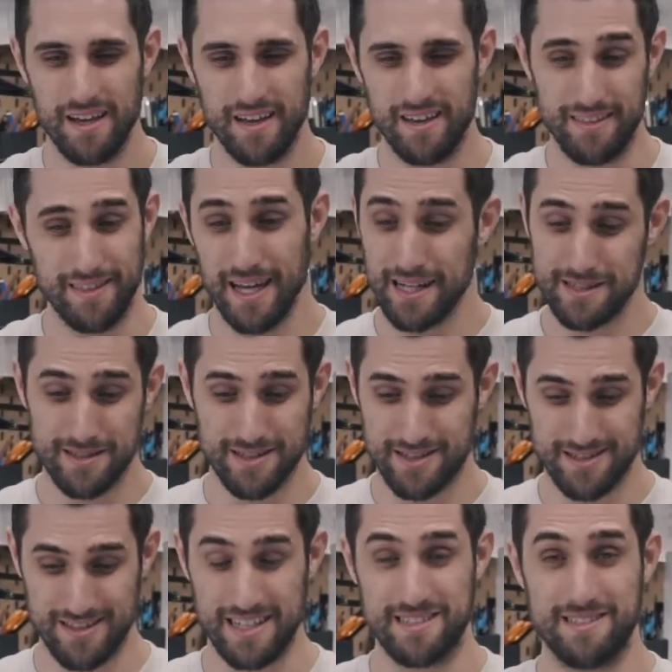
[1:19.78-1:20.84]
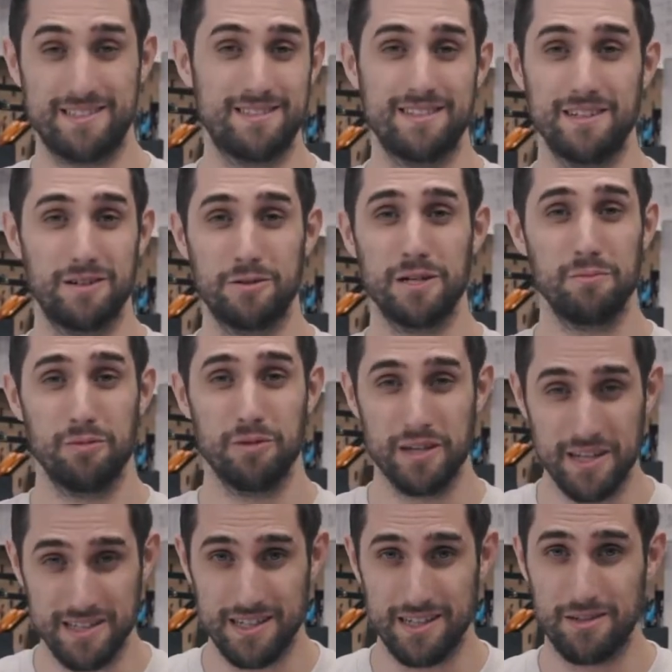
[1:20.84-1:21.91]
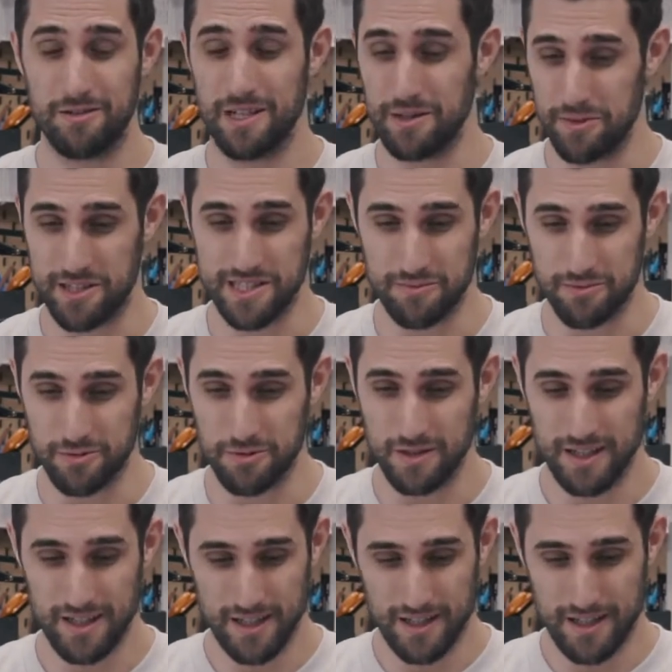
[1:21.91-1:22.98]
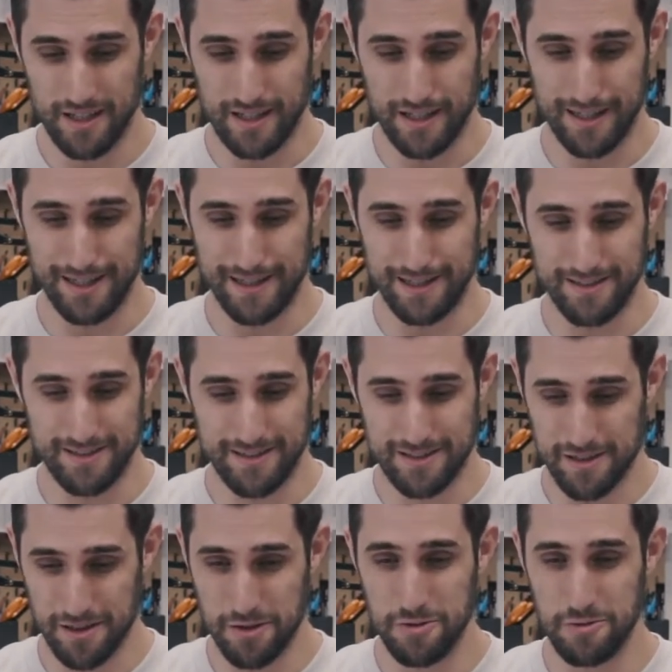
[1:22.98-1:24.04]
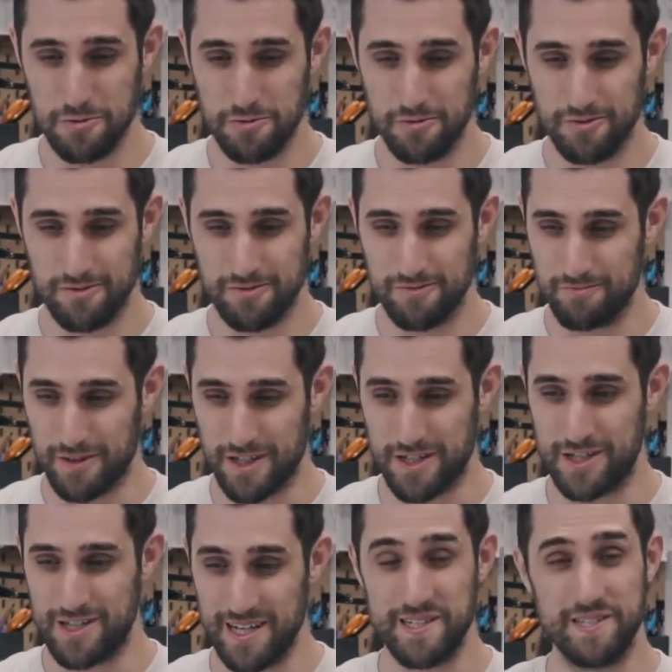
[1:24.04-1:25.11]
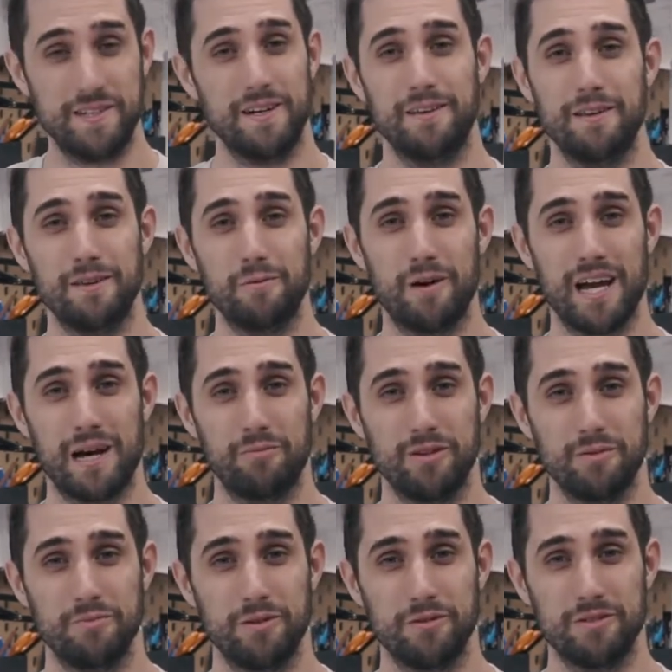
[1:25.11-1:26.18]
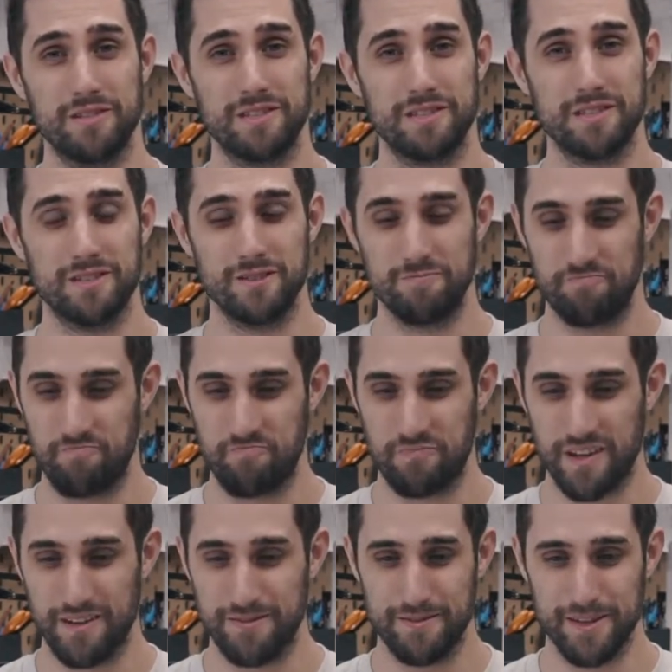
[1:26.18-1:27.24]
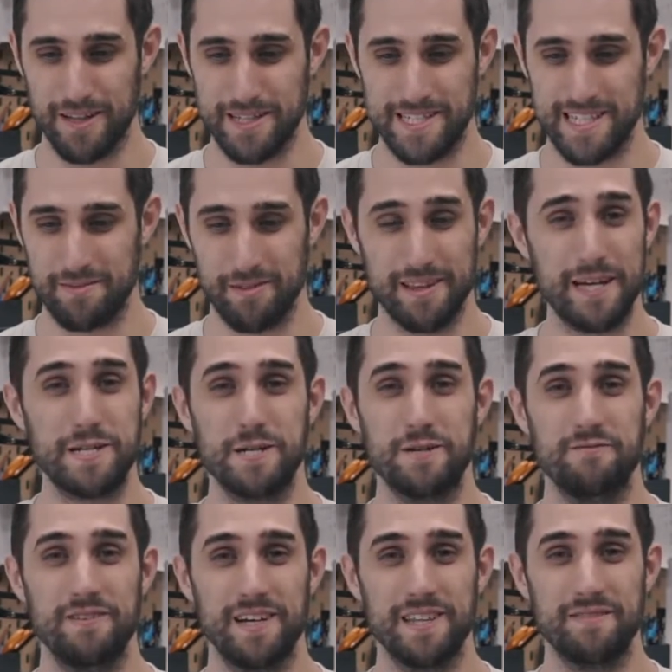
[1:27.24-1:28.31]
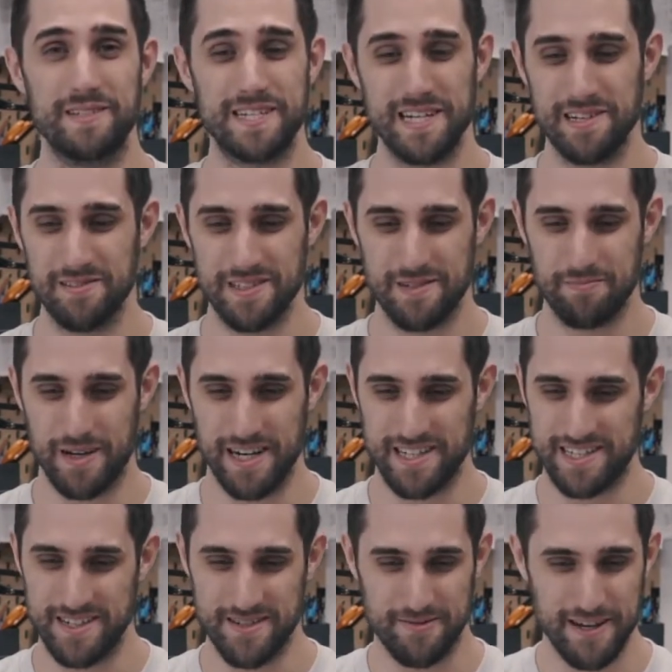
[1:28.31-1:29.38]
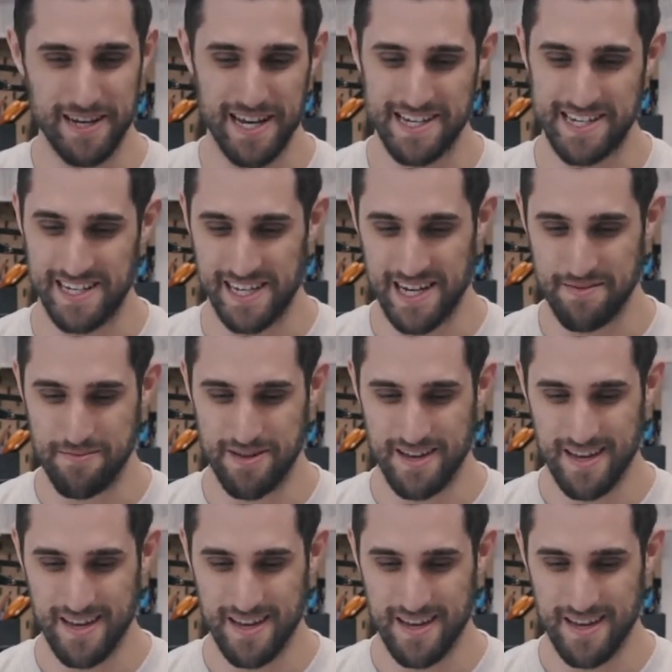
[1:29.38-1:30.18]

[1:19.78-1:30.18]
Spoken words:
That's incredibly easy, incredibly simple. So much easier than the way Apple have built it. So I feel like this is something they should have done themselves, but it's a fantastic app.